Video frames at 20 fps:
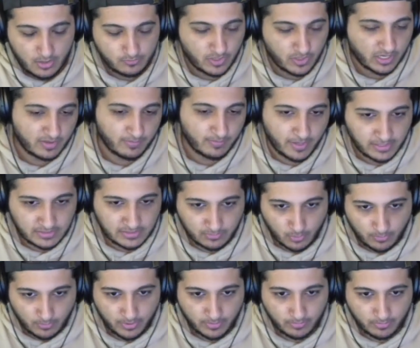recommend it to
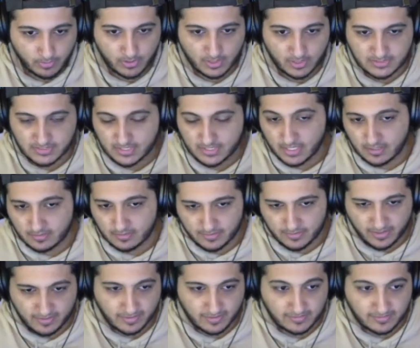more people, because at the end of the day,